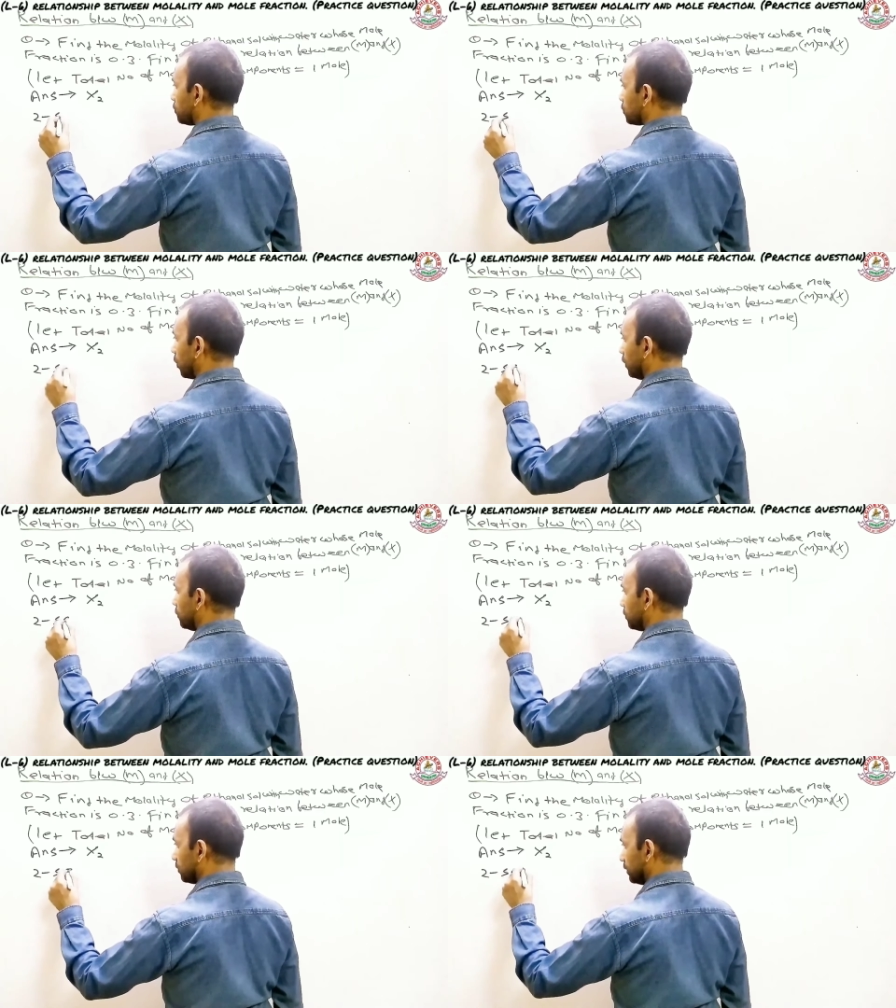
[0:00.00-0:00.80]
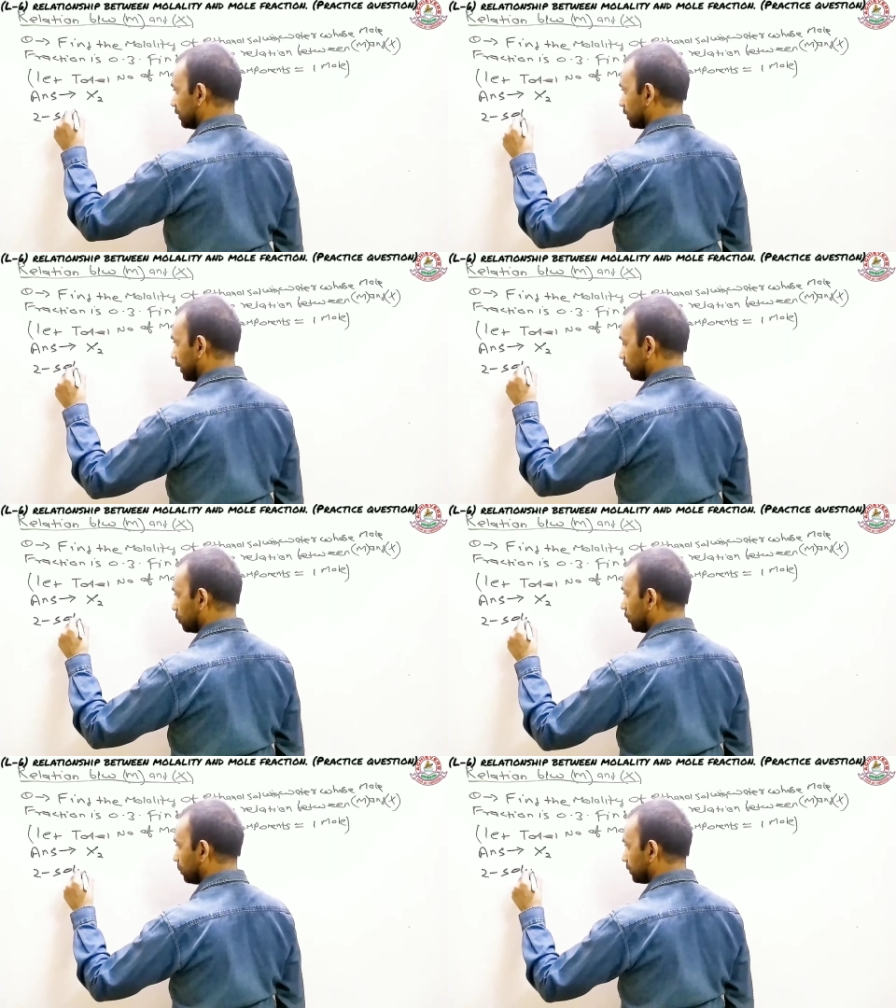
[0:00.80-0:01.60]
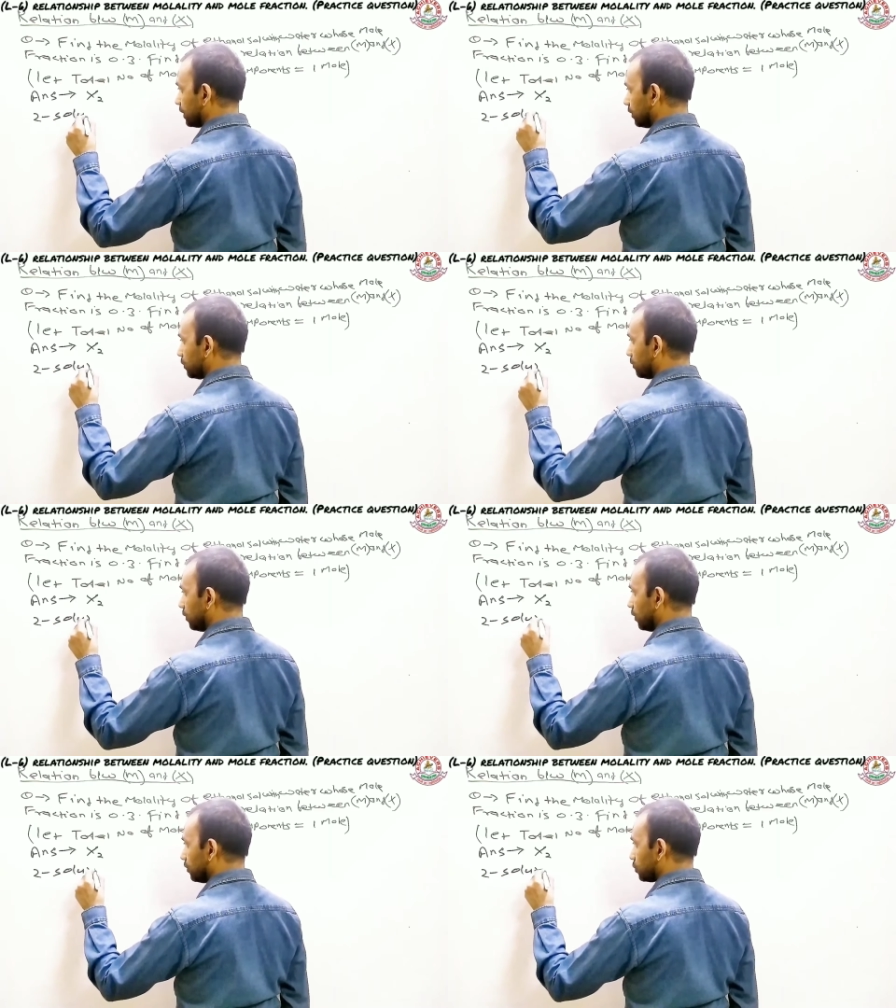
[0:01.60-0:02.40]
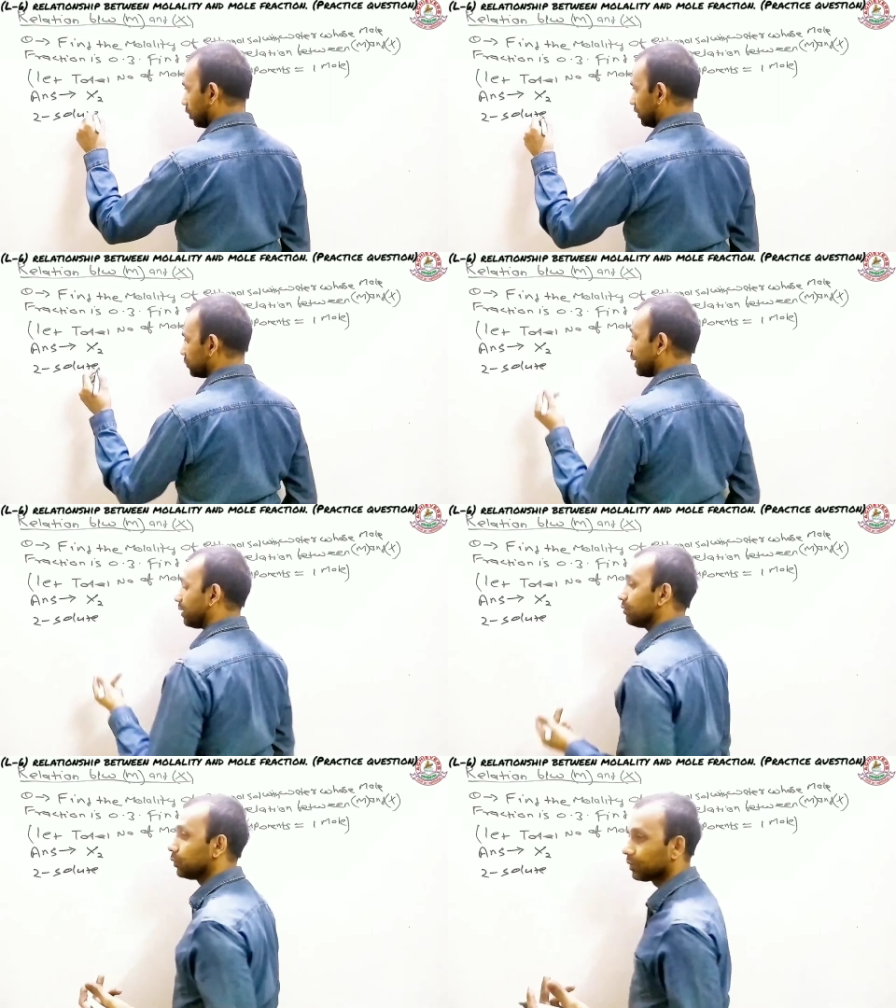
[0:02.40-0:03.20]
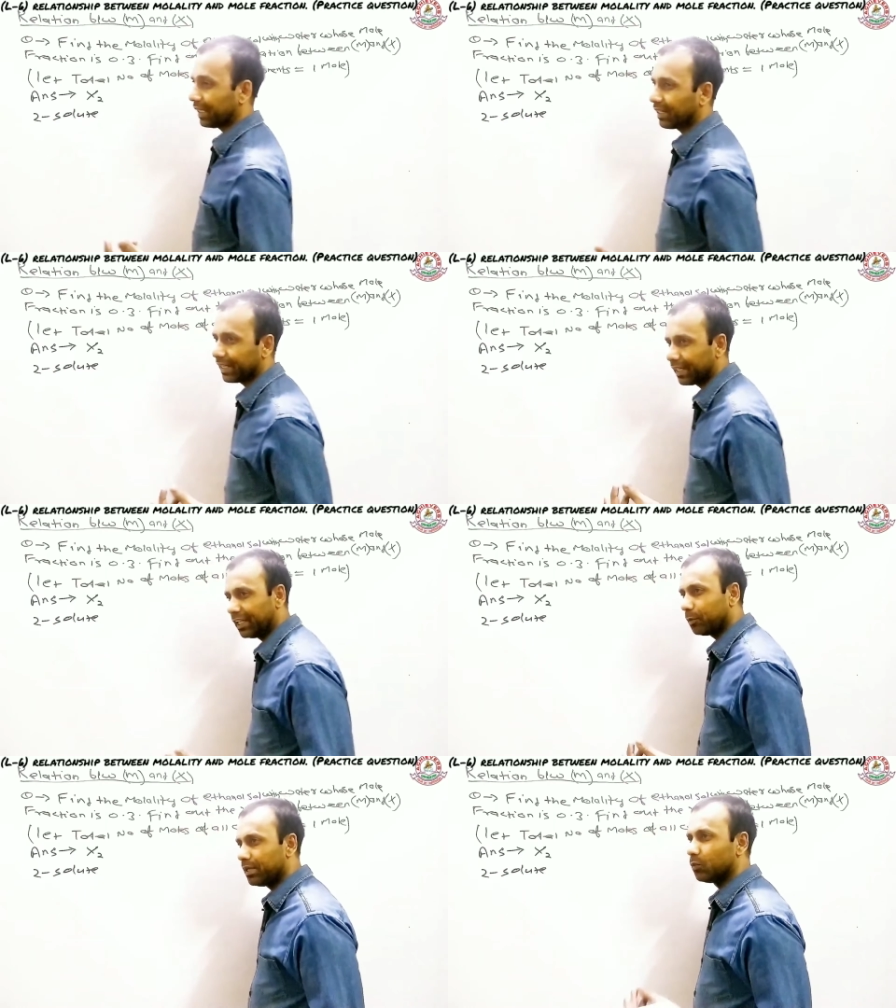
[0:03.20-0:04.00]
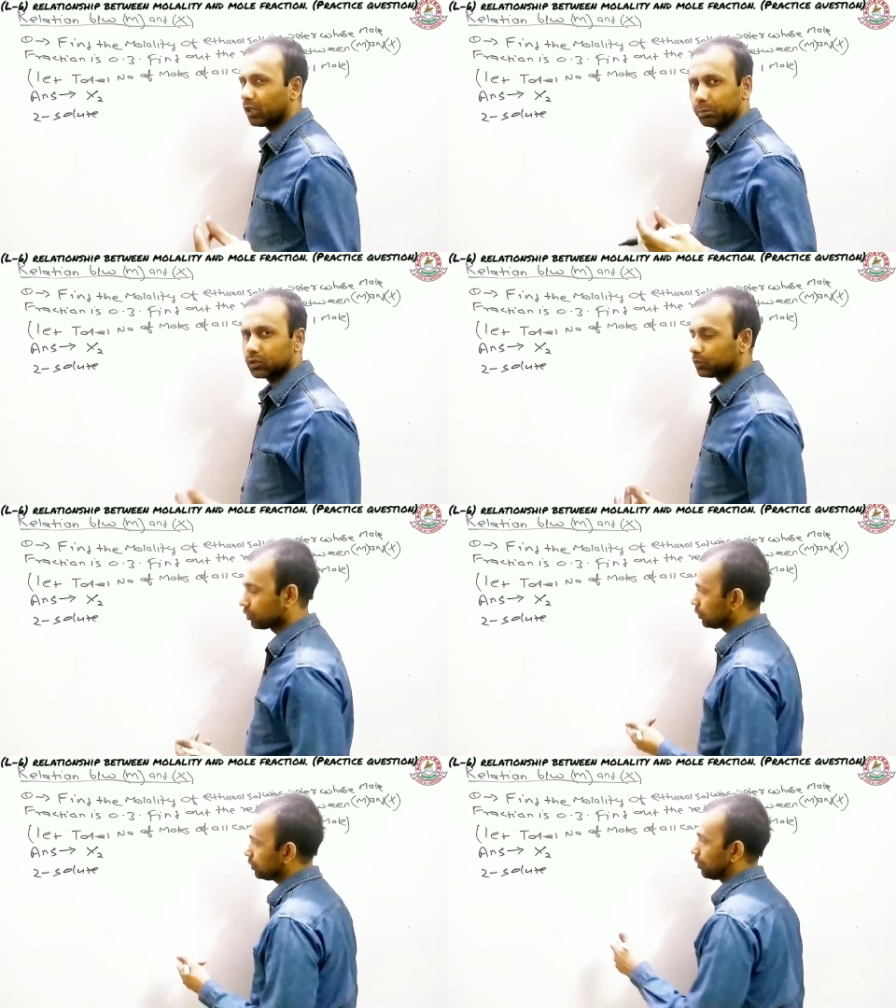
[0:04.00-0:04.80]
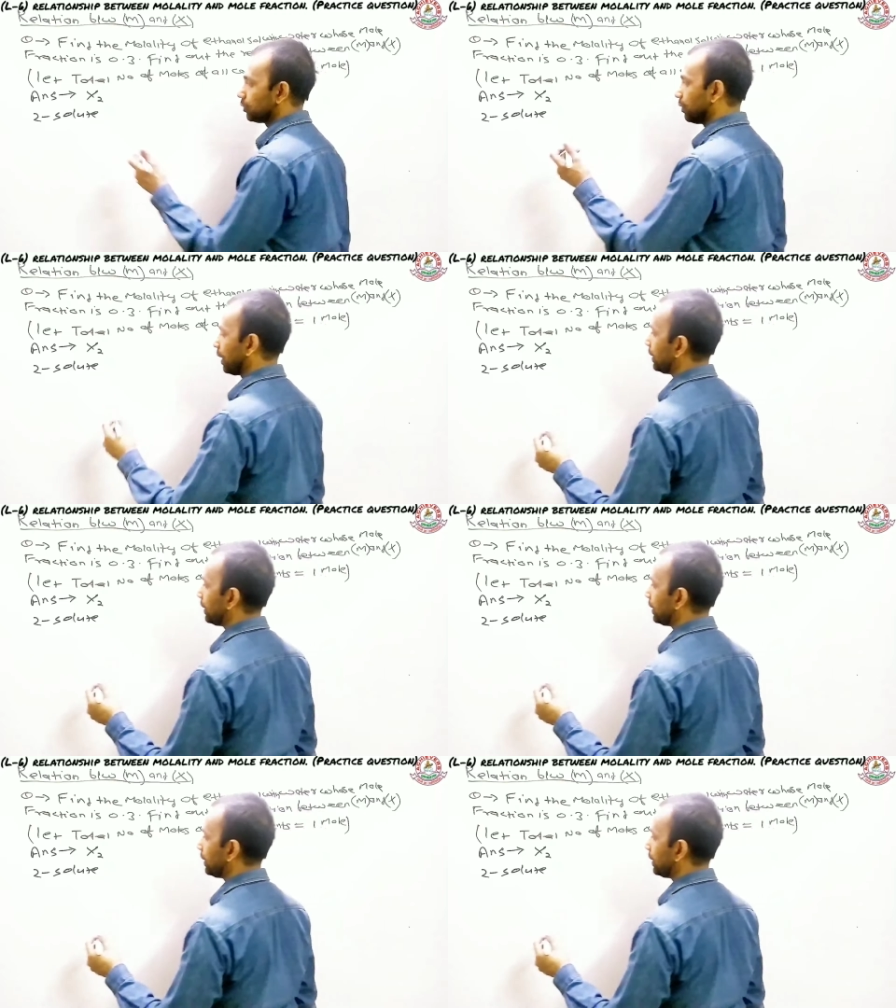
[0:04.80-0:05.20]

to solute. This 2 represent to solute. You can take like A, B, whatever suits to you, or you